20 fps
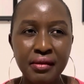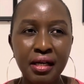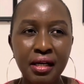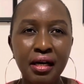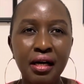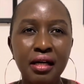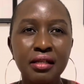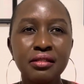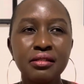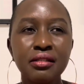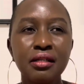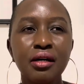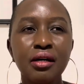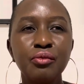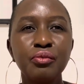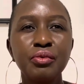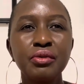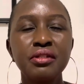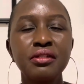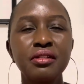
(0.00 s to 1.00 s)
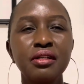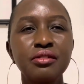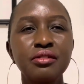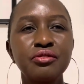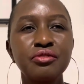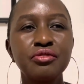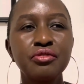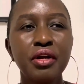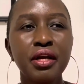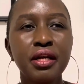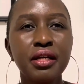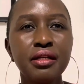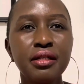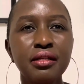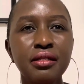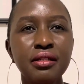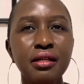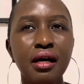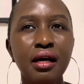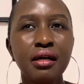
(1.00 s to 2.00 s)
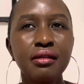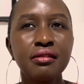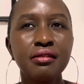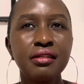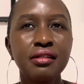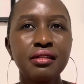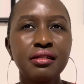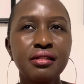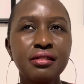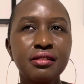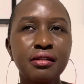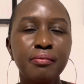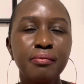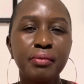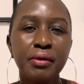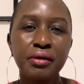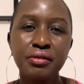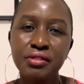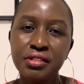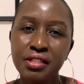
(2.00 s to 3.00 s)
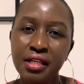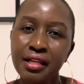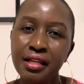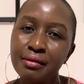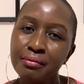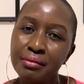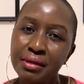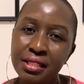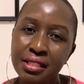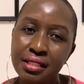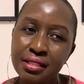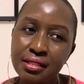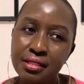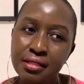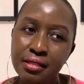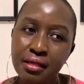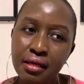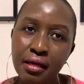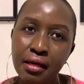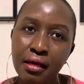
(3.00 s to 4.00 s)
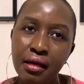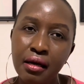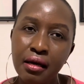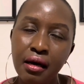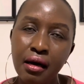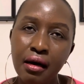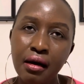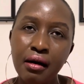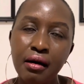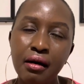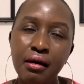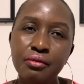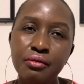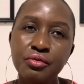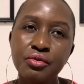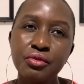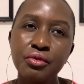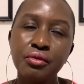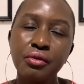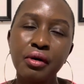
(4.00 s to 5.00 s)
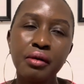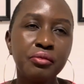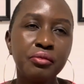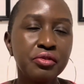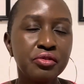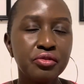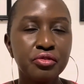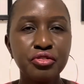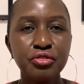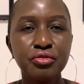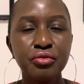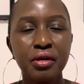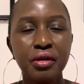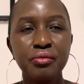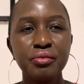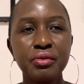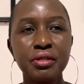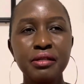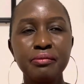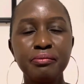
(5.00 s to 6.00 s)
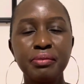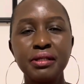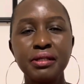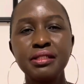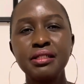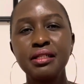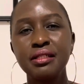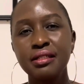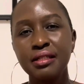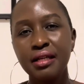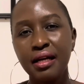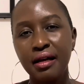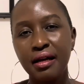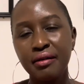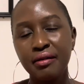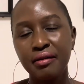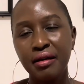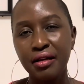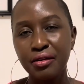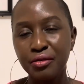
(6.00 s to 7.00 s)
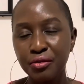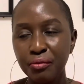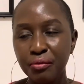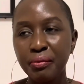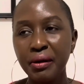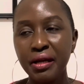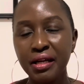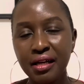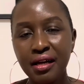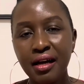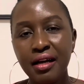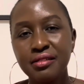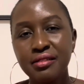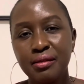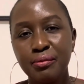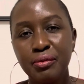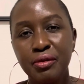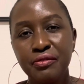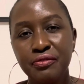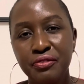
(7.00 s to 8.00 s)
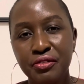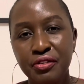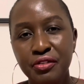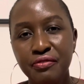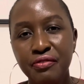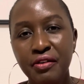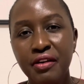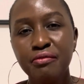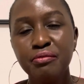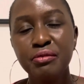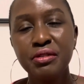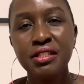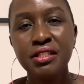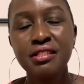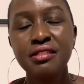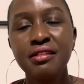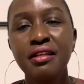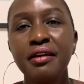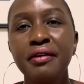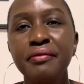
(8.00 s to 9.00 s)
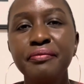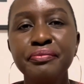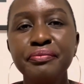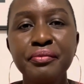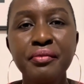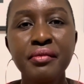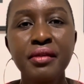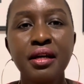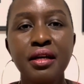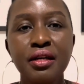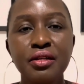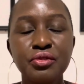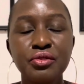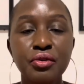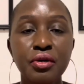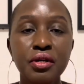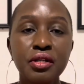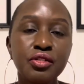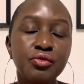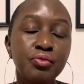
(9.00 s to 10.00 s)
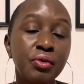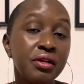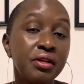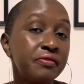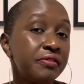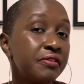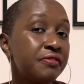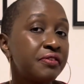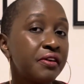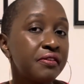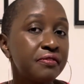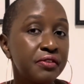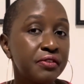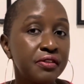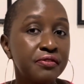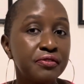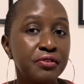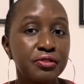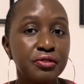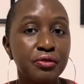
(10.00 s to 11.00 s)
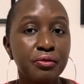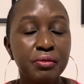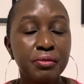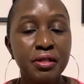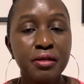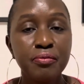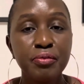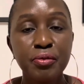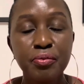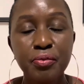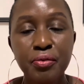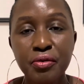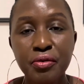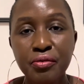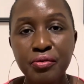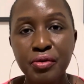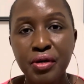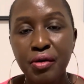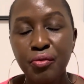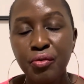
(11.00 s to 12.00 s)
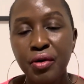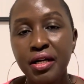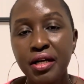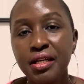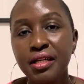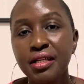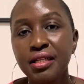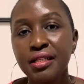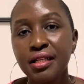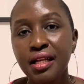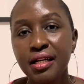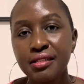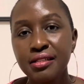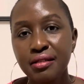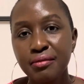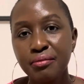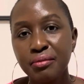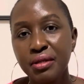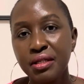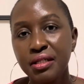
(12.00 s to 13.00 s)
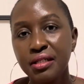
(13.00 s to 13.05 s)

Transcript: And with the train, I think it's about 10 minutes. So I'm not so sure really, but yeah, I know by car it's about 45 minutes there. So it's one of a favorite for so many people who are working in Luxembourg.